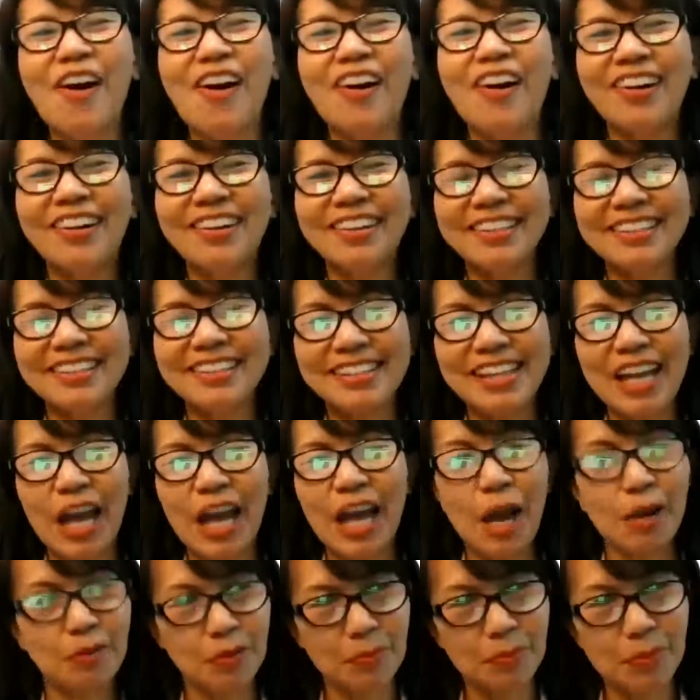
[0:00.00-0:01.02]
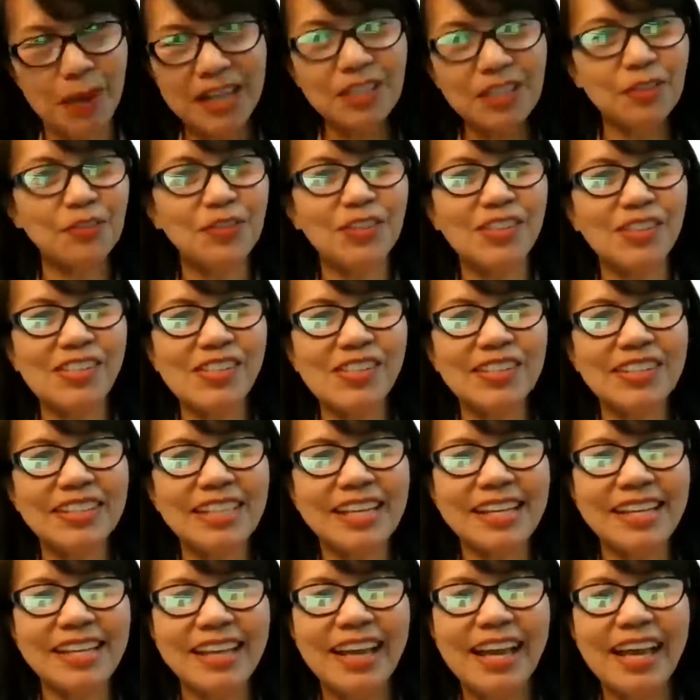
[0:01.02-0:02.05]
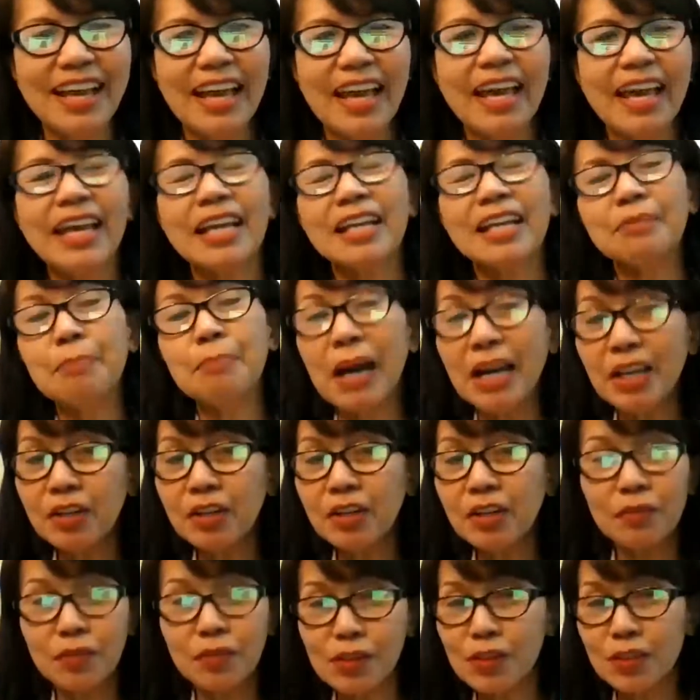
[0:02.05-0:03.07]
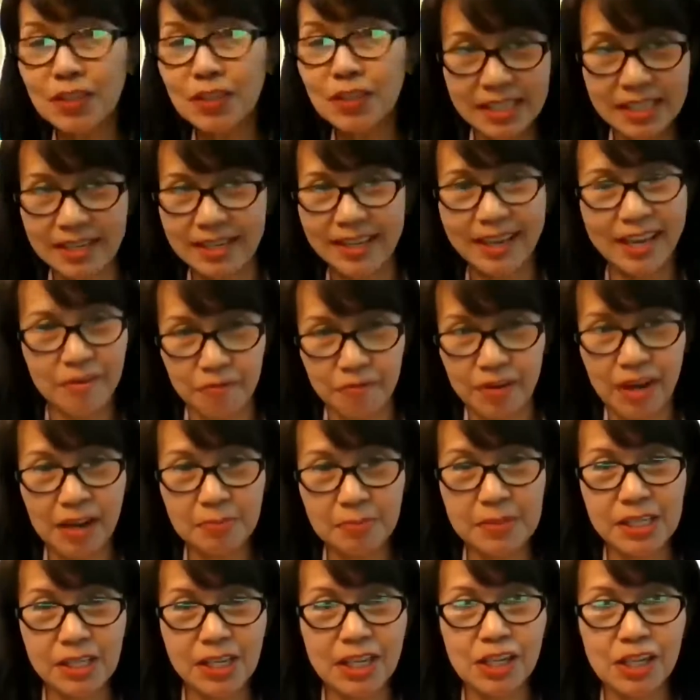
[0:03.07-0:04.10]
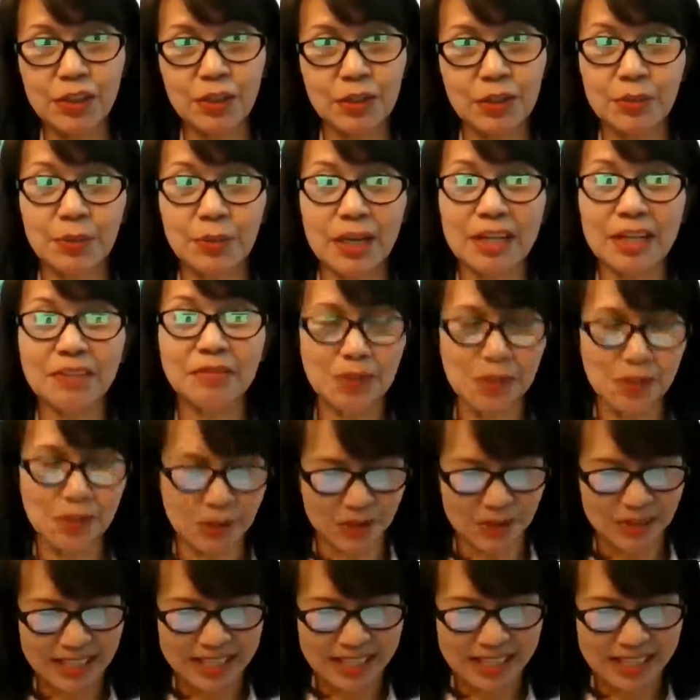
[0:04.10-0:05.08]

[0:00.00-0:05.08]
on agrobiodiversity and biodiversity and fragmentation drivers.